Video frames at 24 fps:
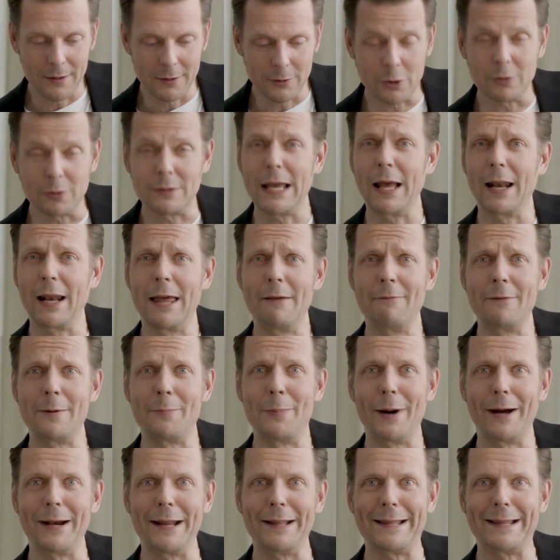to tell
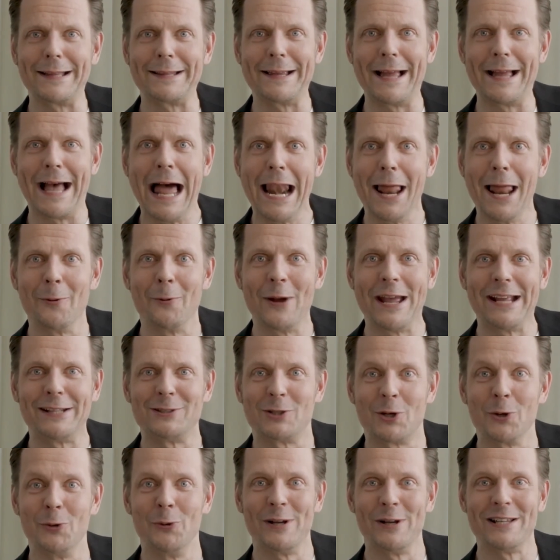everybody that Alan Wake
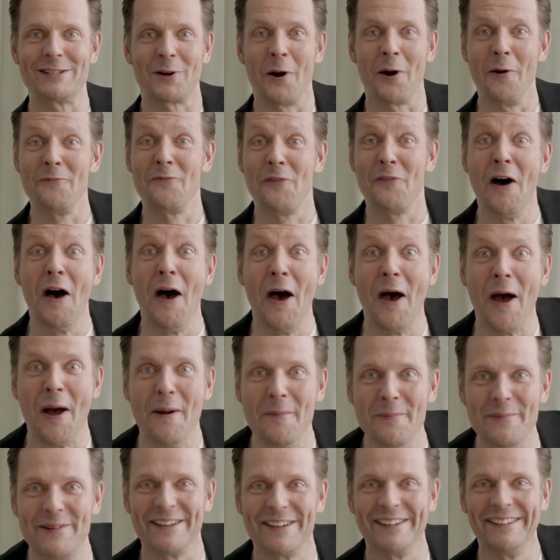2 is
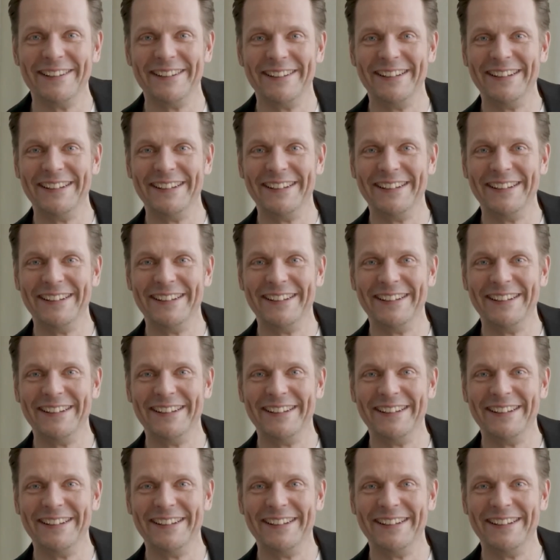confirmed.